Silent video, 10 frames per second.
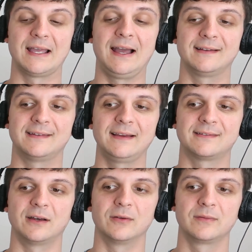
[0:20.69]
Yeah, I'd say
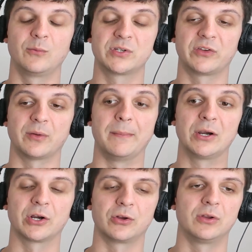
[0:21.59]
so, which is a
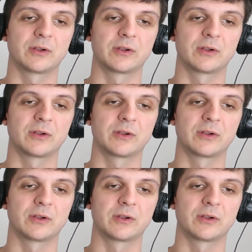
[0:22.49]
miracle,